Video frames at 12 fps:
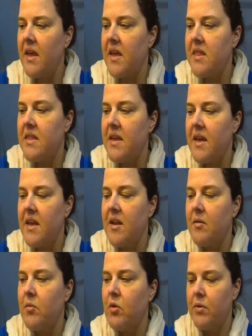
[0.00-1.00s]
and then
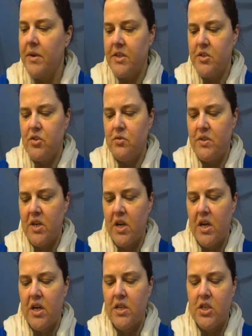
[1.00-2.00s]
I'm going to
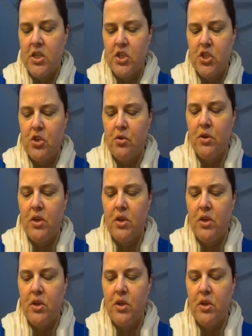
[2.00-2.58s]
show